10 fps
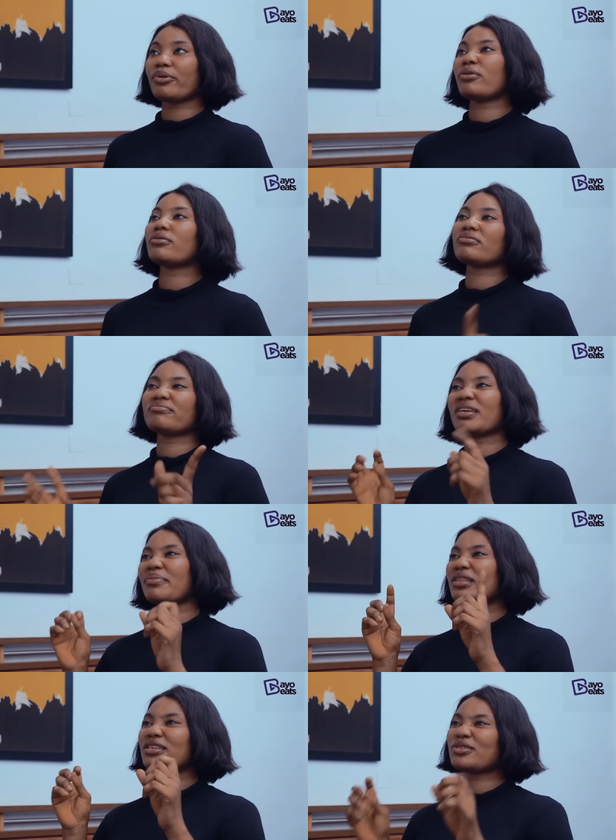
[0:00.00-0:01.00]
but
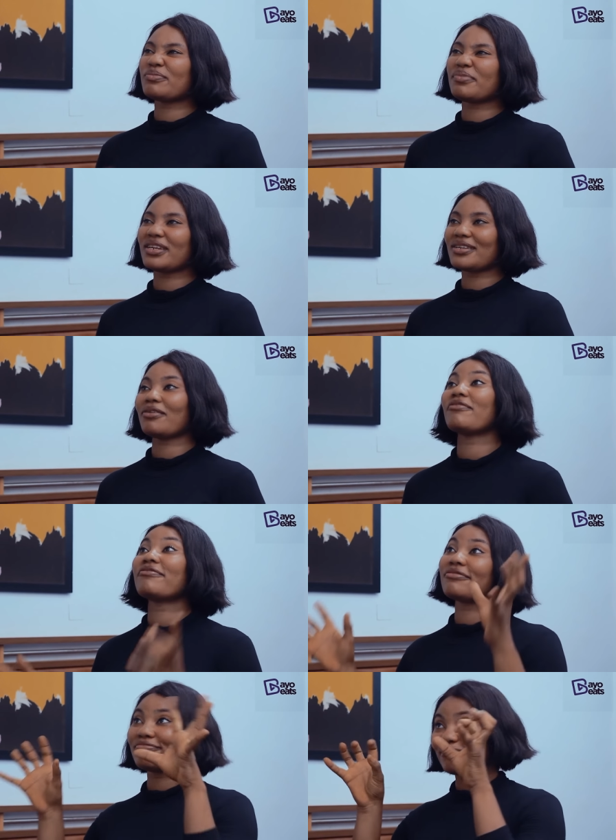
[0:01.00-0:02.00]
maybe a little bit of
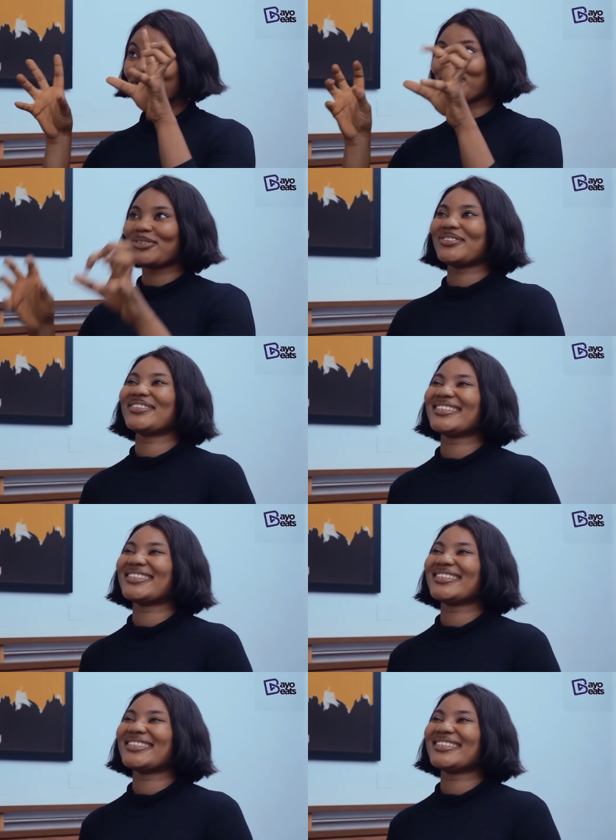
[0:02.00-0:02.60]
you.